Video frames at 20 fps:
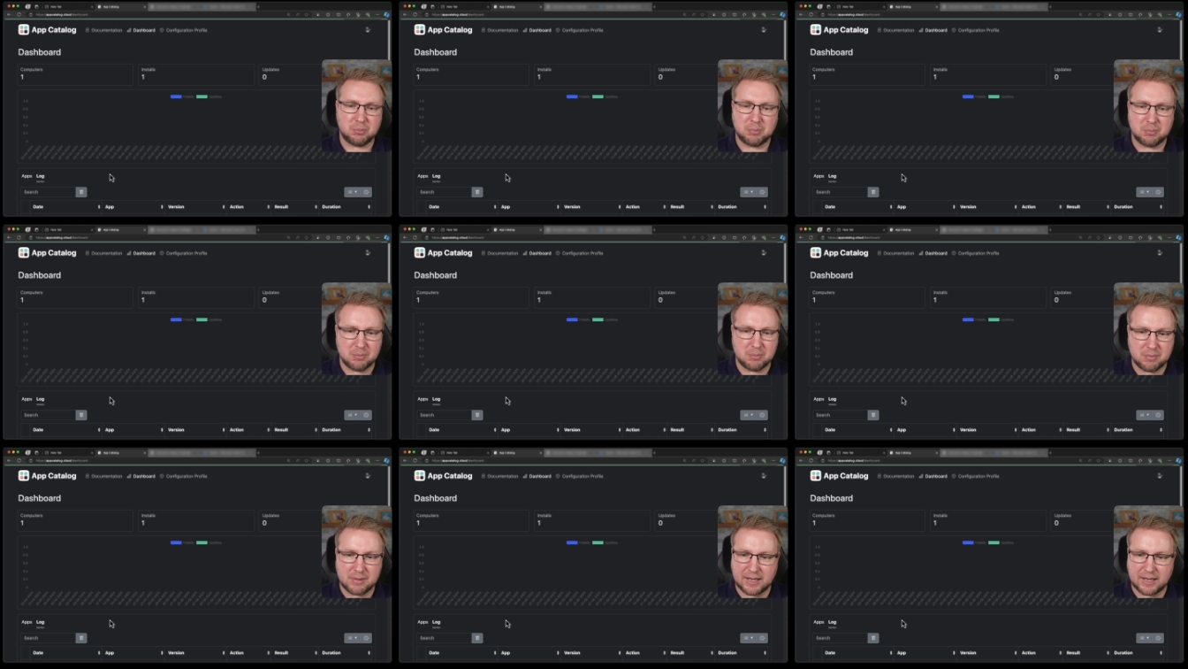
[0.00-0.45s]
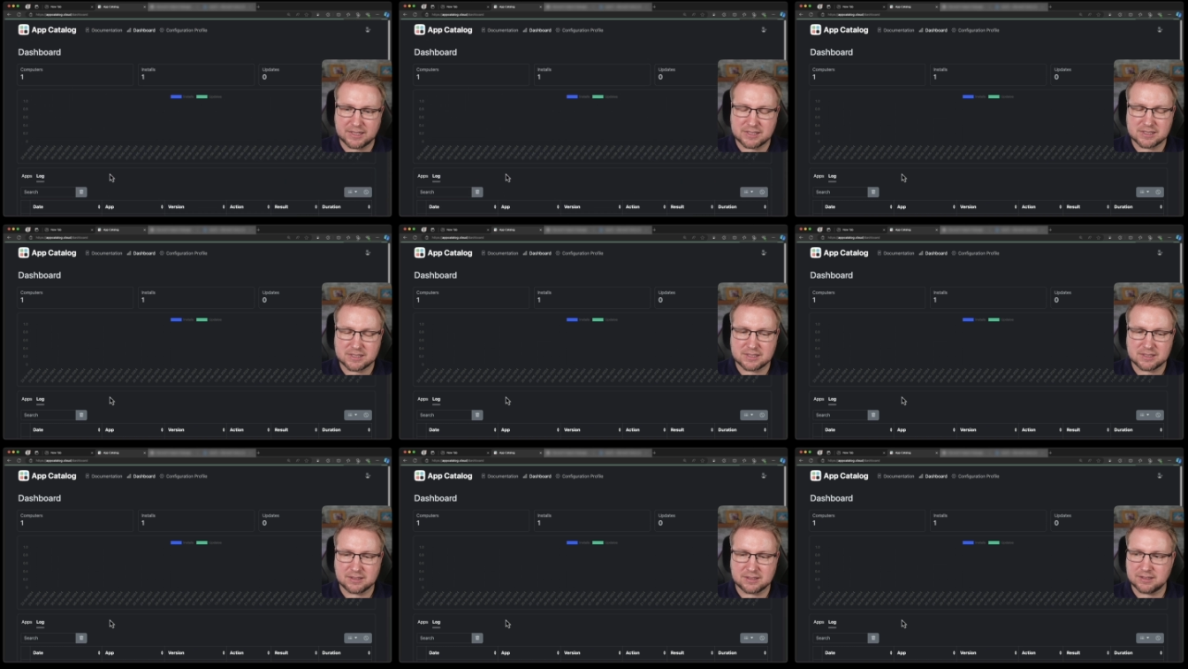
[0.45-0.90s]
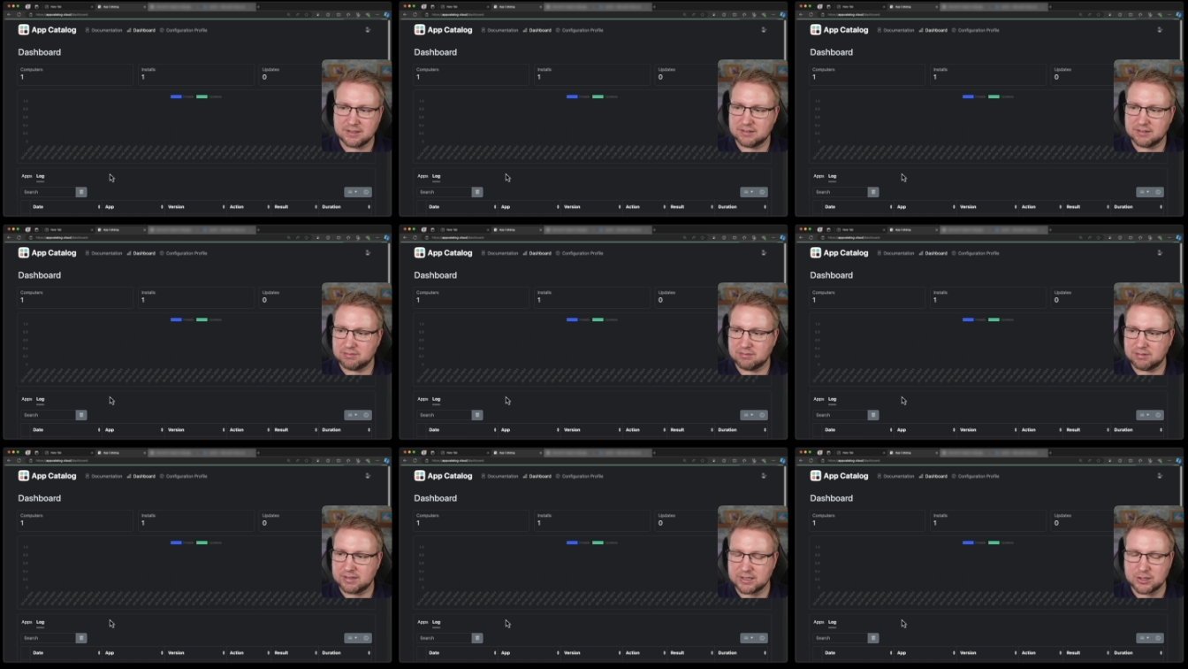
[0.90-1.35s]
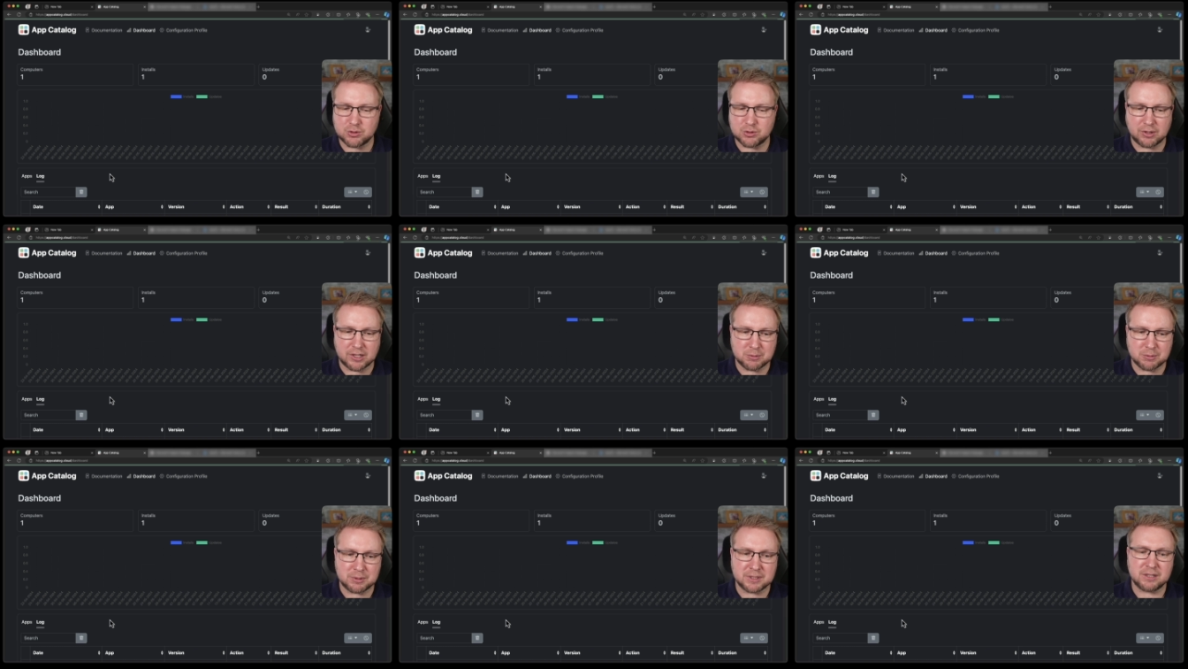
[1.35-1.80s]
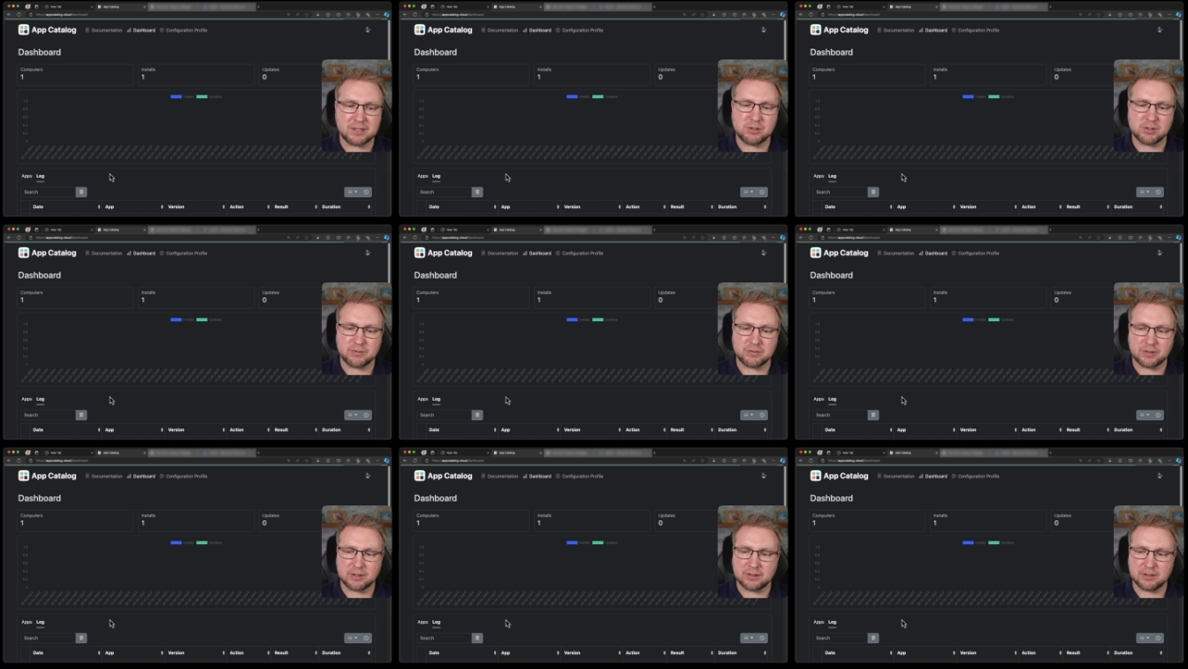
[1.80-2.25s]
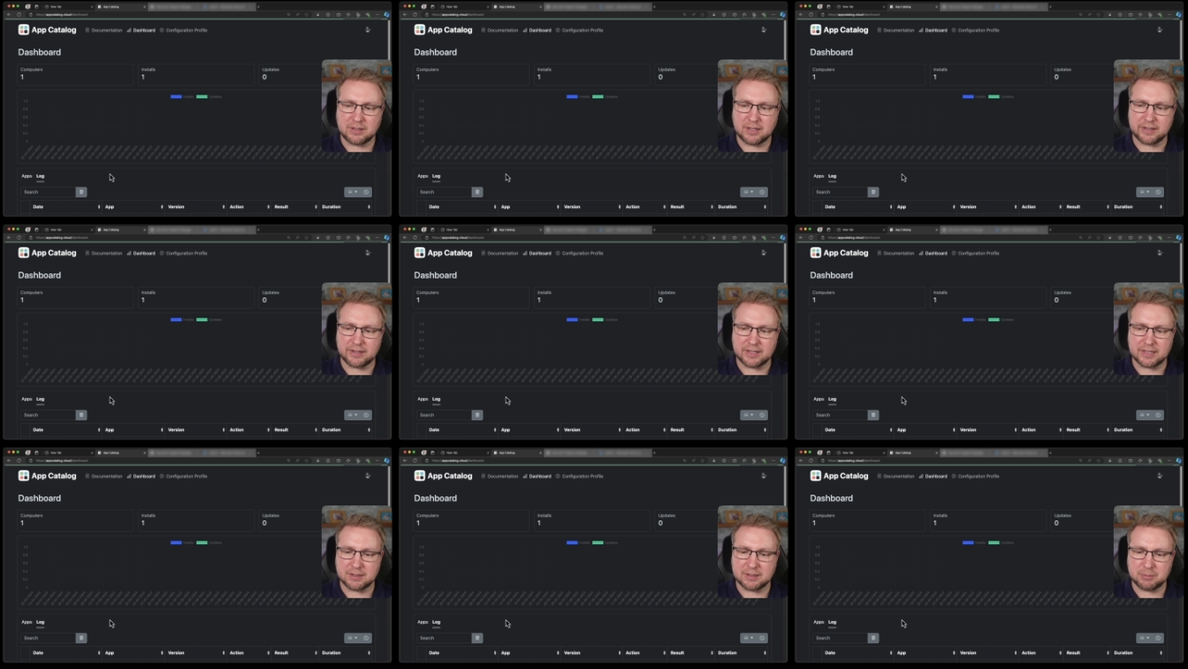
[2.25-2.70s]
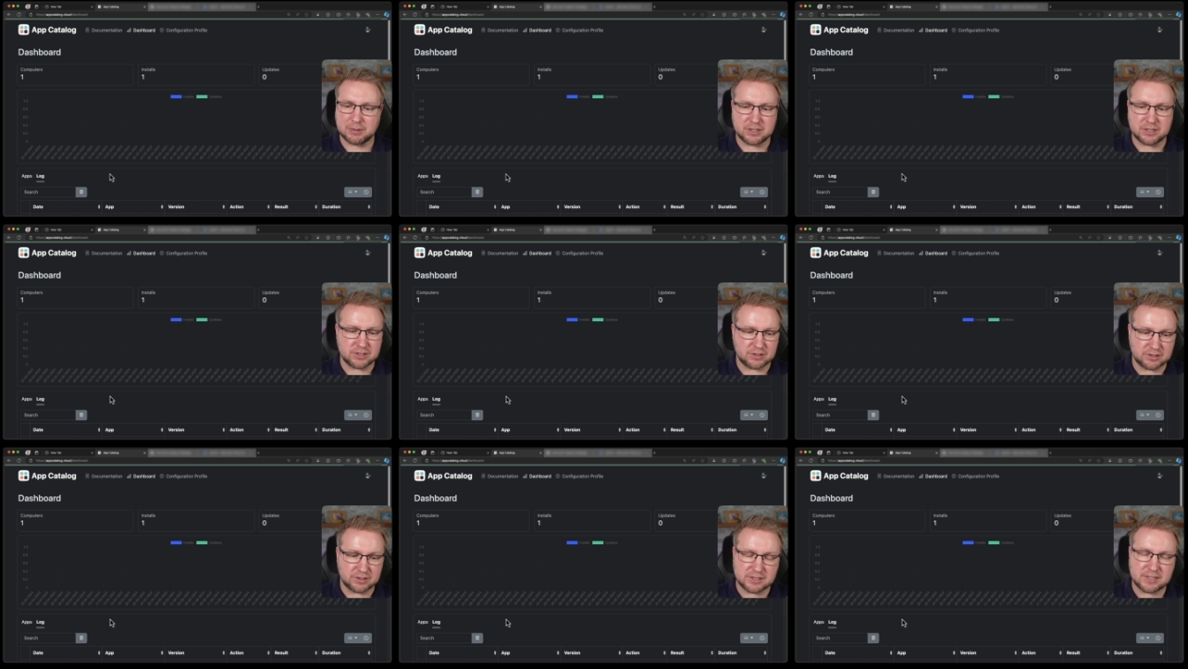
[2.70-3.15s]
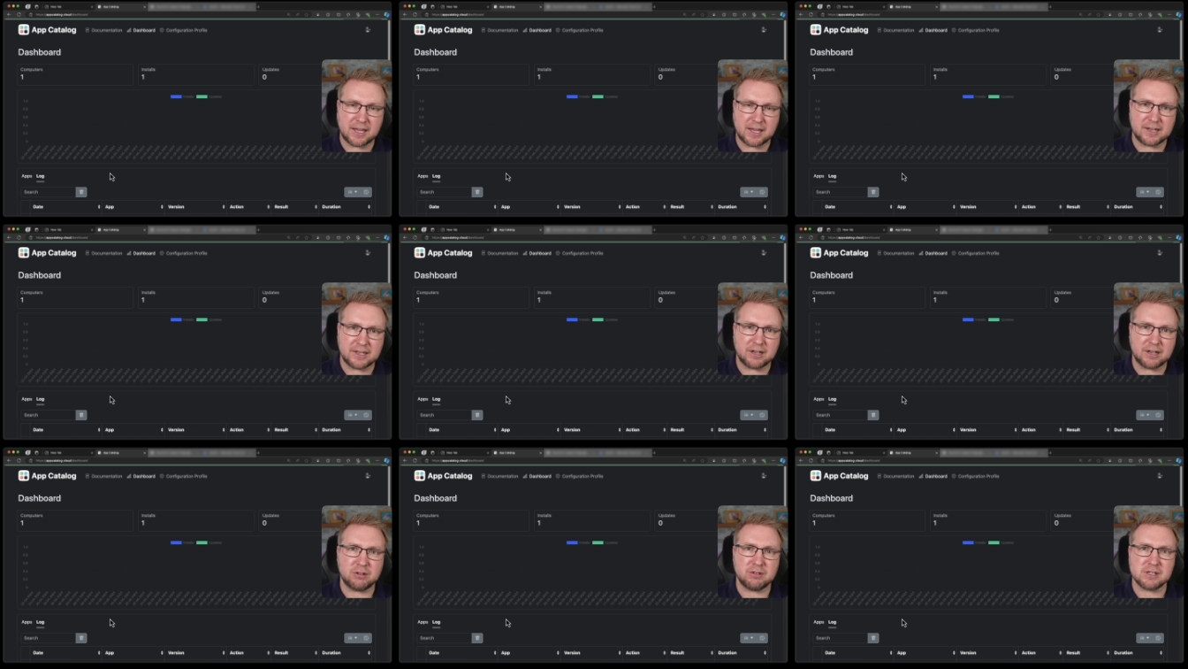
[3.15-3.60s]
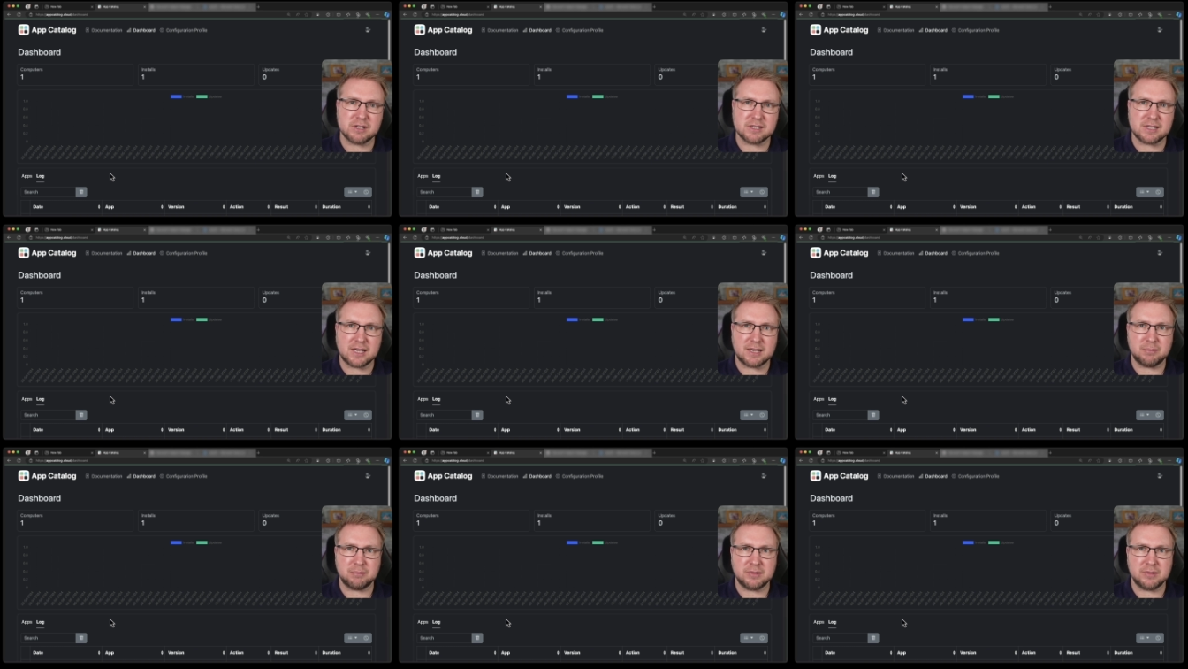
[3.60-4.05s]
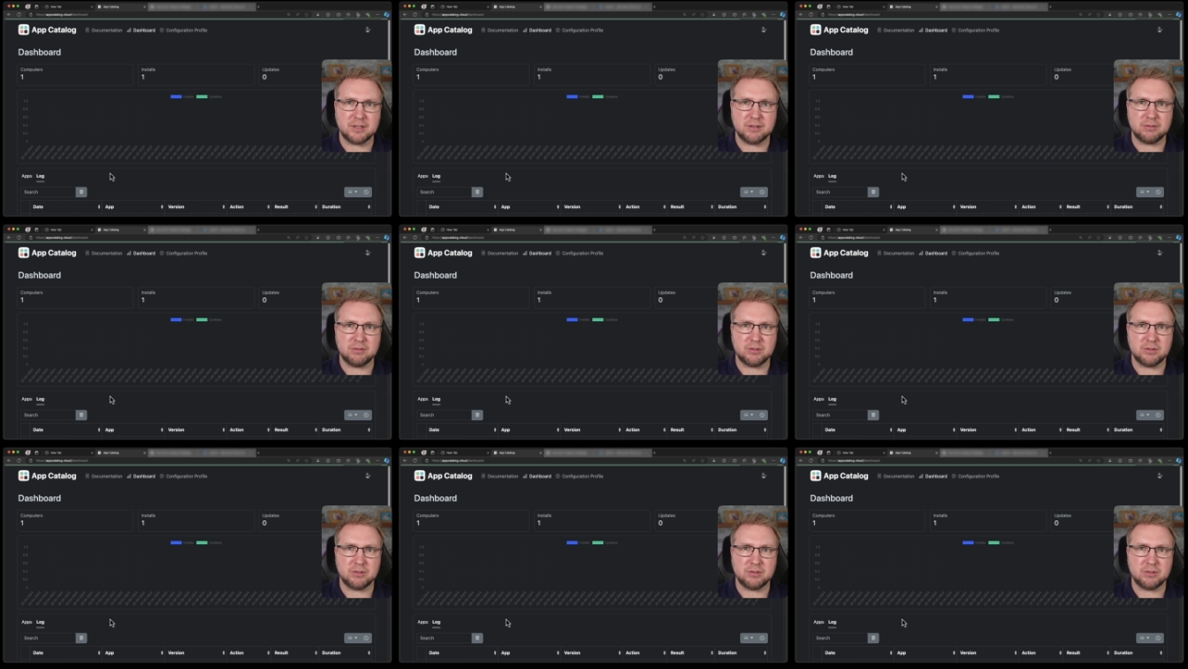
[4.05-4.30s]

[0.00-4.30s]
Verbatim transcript: That's incredibly useful, I think, because you'll see any errors that you,